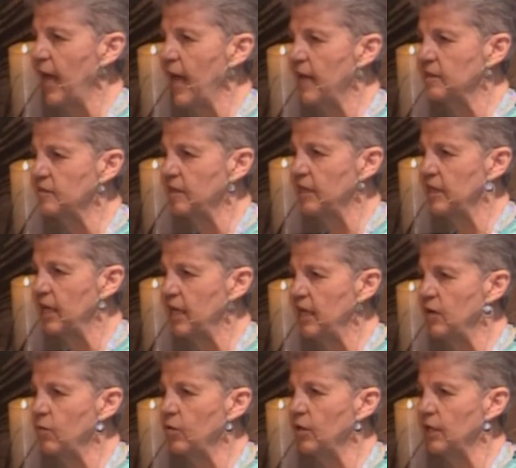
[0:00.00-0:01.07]
as an
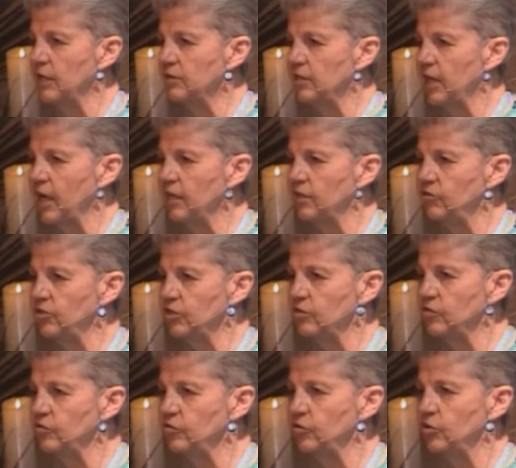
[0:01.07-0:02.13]
equal
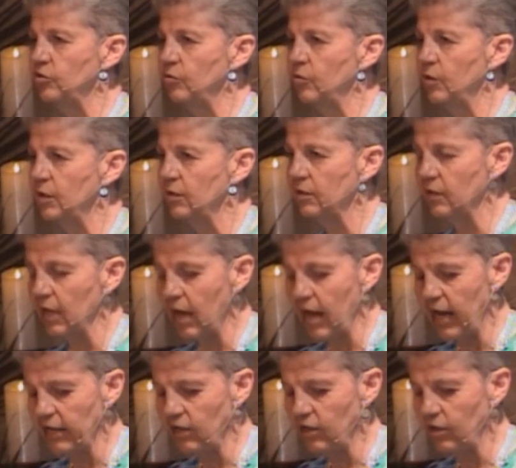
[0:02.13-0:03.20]
intelligence to
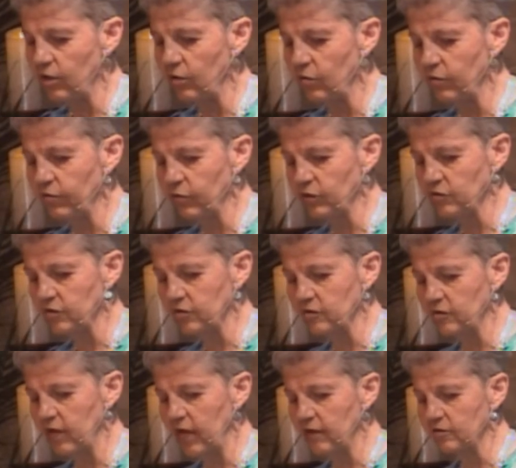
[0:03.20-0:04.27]
IQ for
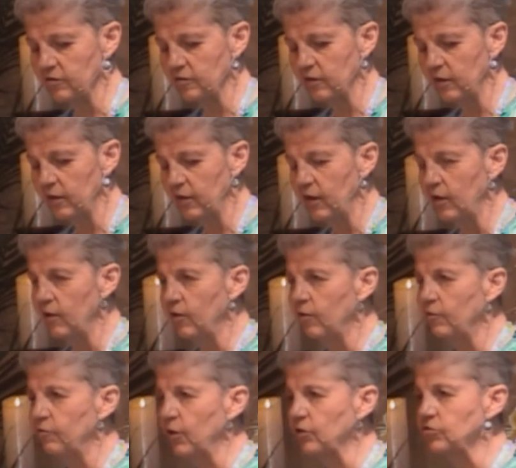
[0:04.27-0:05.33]
success.
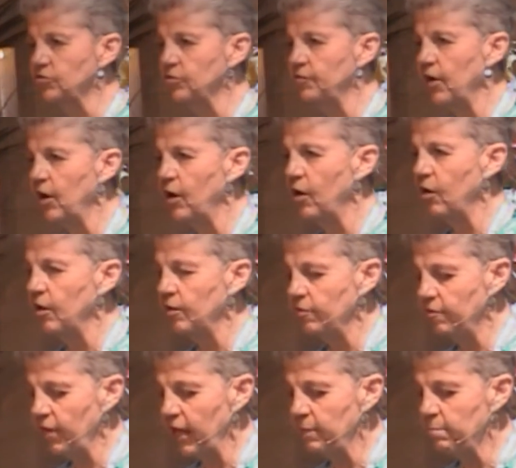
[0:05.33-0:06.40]
First of
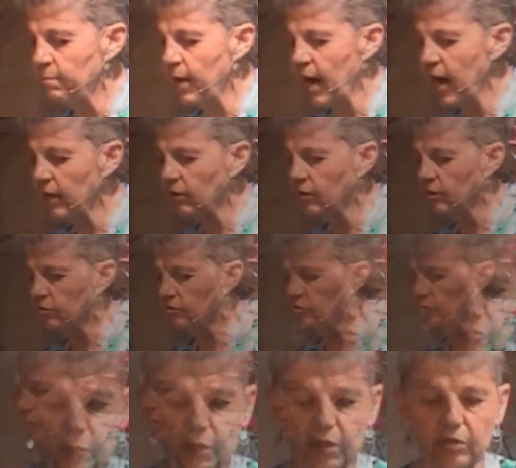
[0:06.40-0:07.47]
all, they model
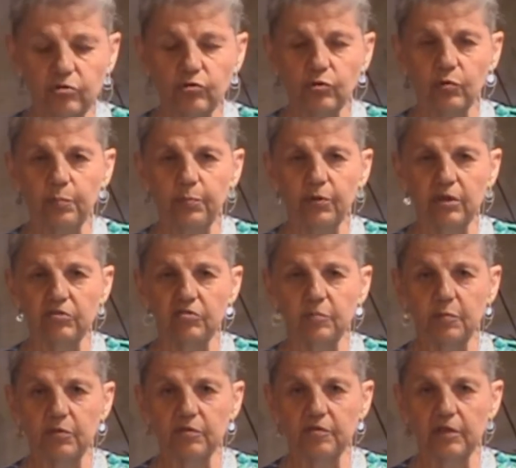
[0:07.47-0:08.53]
spiritual
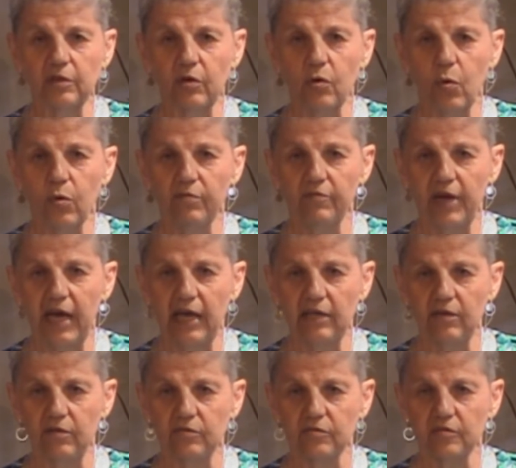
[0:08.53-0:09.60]
principles and core
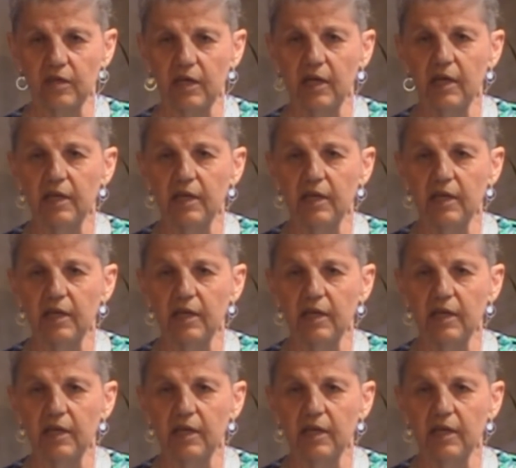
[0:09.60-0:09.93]
values.